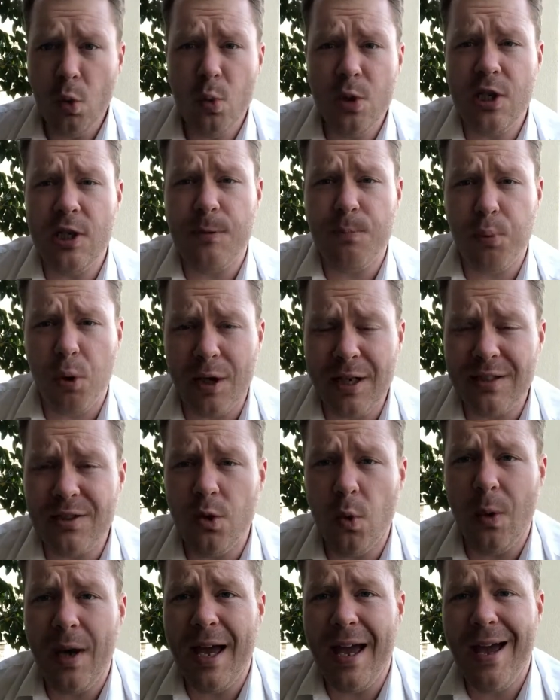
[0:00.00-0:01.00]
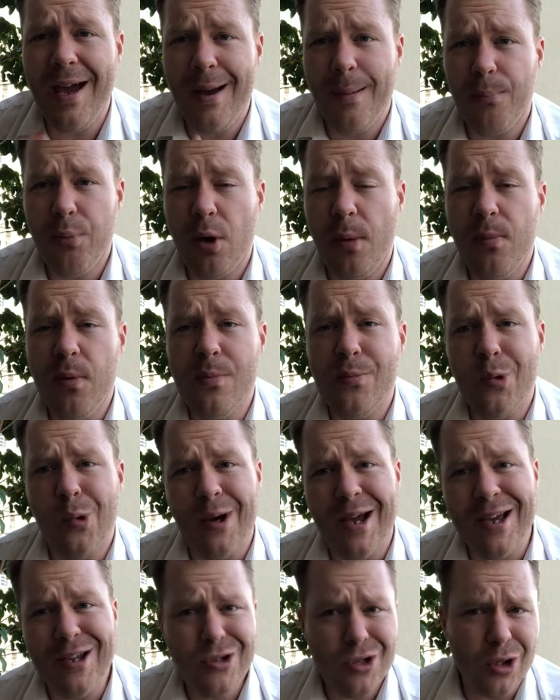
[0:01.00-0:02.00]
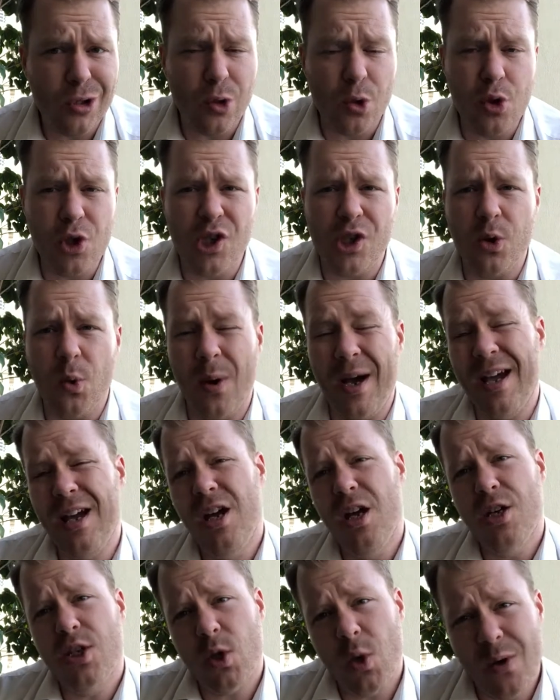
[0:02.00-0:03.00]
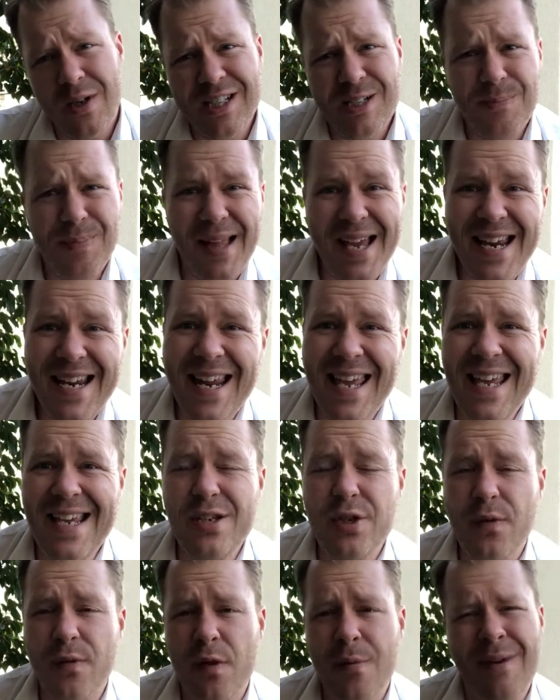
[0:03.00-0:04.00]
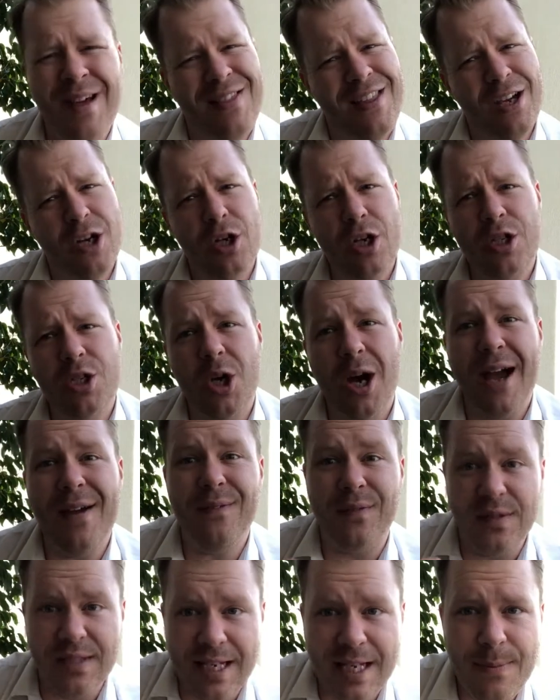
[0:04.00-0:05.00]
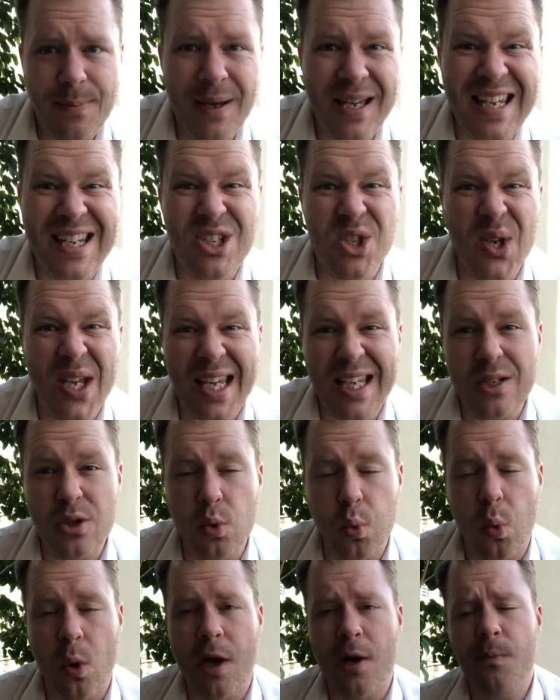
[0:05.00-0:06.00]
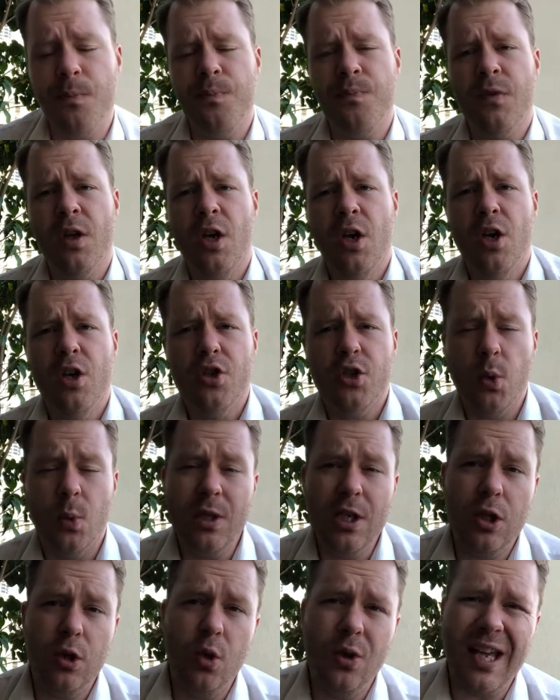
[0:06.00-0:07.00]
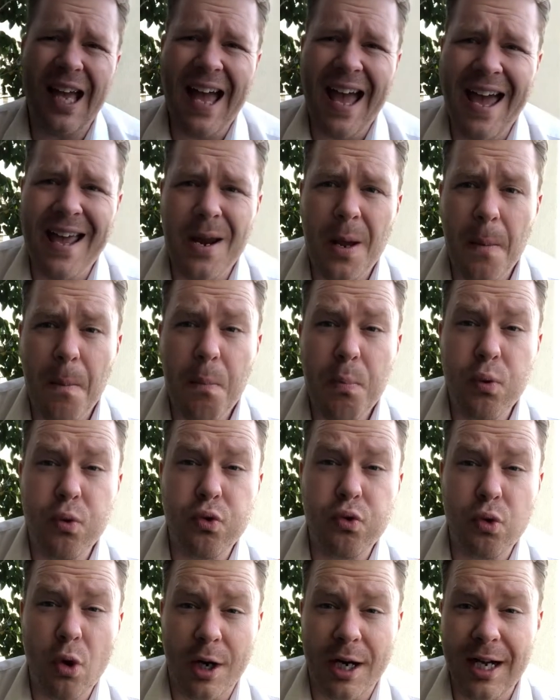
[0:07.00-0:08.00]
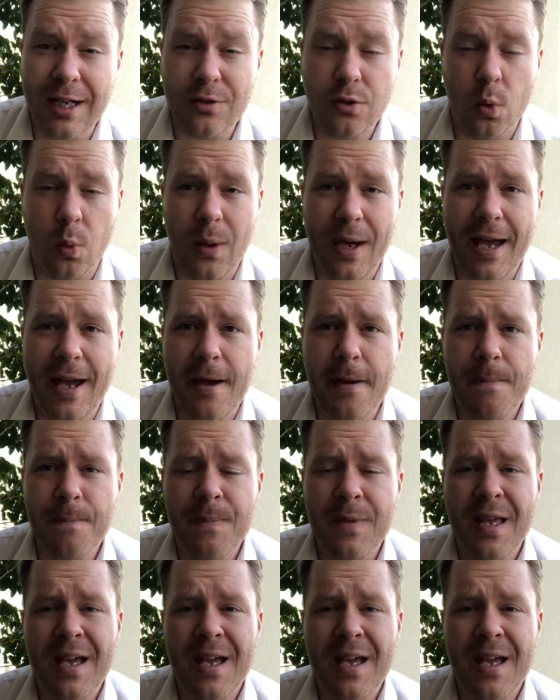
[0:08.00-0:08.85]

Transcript: which is product aware, problem aware, solution aware. So I'll explain each of them, and then I'm going to dive deeper into each one. So when you look at product aware,